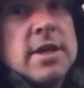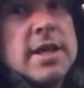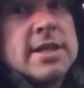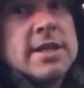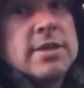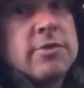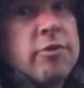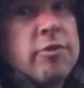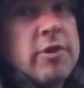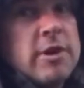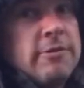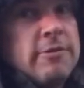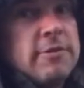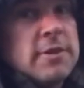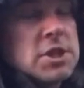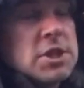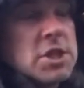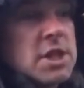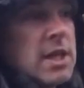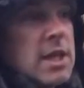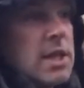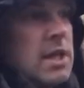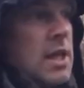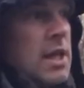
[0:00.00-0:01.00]
It's free
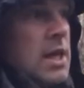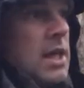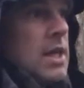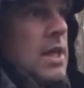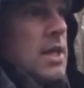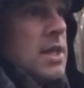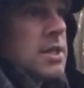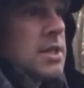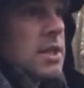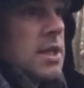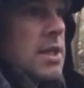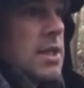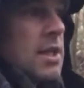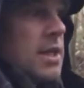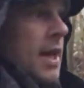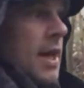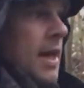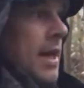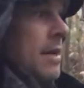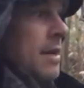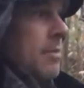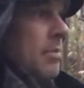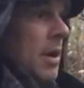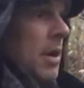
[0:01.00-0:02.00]
fishing, so you can get
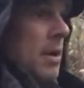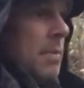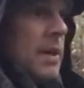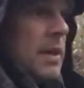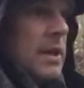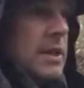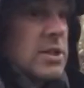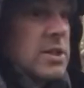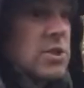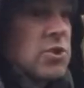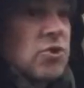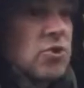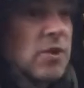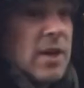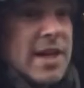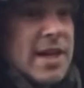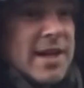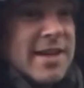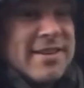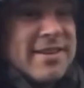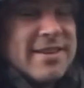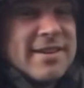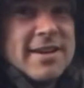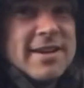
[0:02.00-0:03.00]
here by bus,
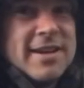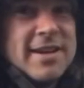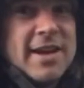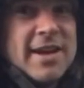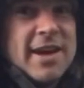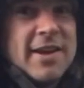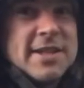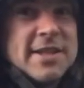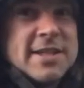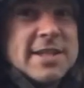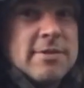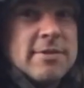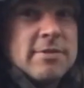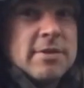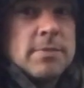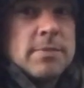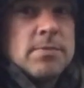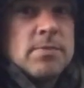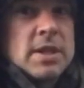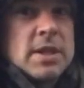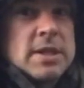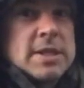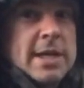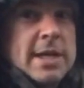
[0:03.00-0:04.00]
train, and there's even a,
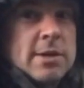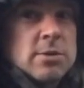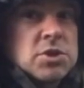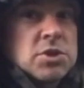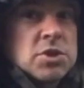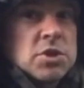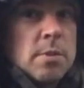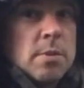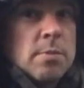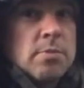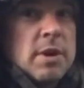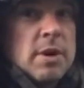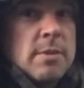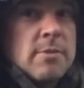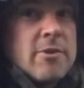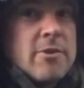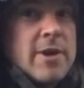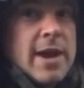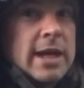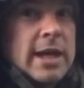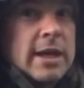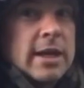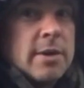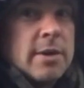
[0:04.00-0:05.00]
a tackle shop, Premier
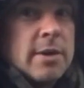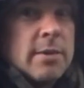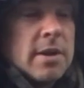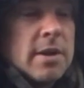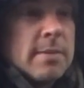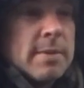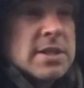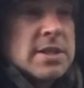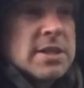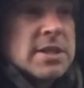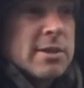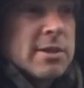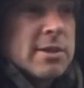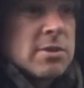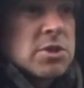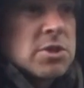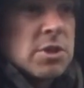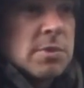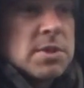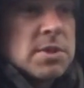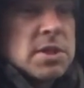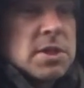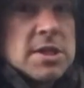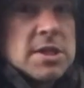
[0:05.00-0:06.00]
Angling, one of the best tackle
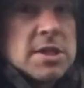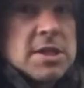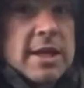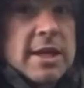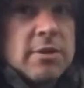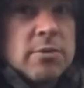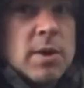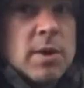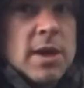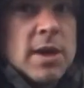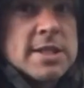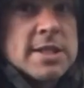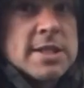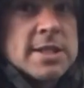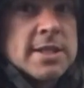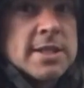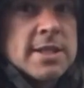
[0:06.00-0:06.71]
shops in the southwest,